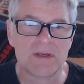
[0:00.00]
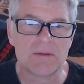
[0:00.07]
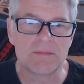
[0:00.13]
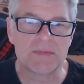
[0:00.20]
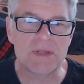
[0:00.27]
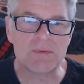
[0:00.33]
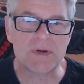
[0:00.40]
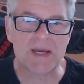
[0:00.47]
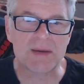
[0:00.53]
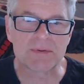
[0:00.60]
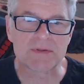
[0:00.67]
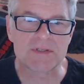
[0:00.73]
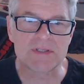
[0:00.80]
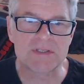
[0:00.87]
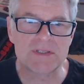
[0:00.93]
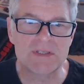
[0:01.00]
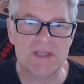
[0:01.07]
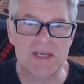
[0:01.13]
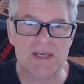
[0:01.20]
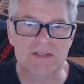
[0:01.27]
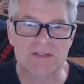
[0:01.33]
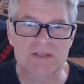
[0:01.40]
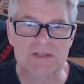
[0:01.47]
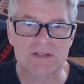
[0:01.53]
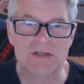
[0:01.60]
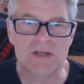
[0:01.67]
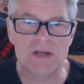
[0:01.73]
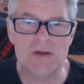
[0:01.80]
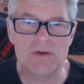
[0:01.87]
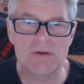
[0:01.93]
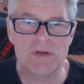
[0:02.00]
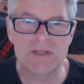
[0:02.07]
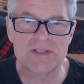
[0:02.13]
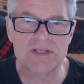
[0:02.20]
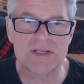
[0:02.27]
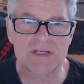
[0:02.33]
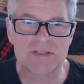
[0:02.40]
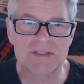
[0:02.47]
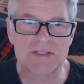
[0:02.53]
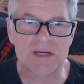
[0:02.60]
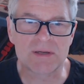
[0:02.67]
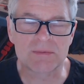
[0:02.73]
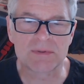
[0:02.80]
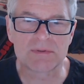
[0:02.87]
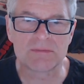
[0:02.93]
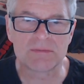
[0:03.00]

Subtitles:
Then what happens is this slowly charges up,